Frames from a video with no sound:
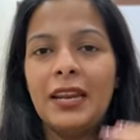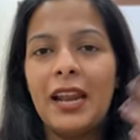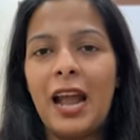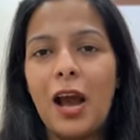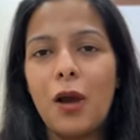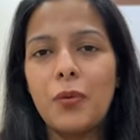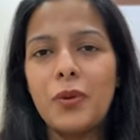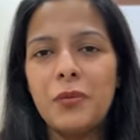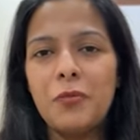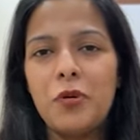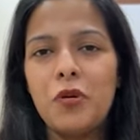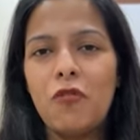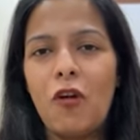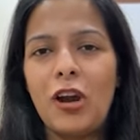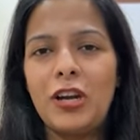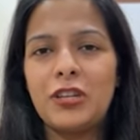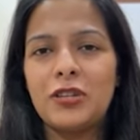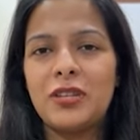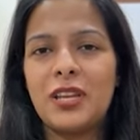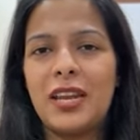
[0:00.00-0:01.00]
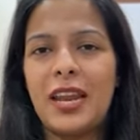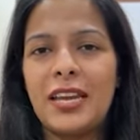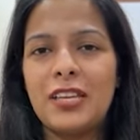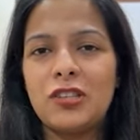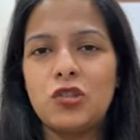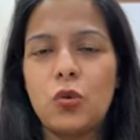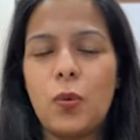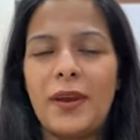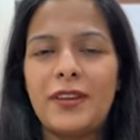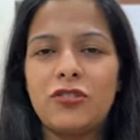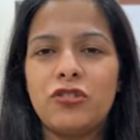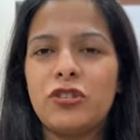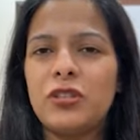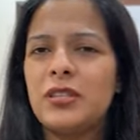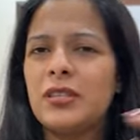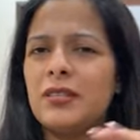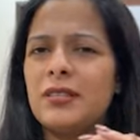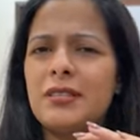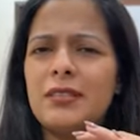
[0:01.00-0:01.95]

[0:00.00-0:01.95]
Now we move on to the next question.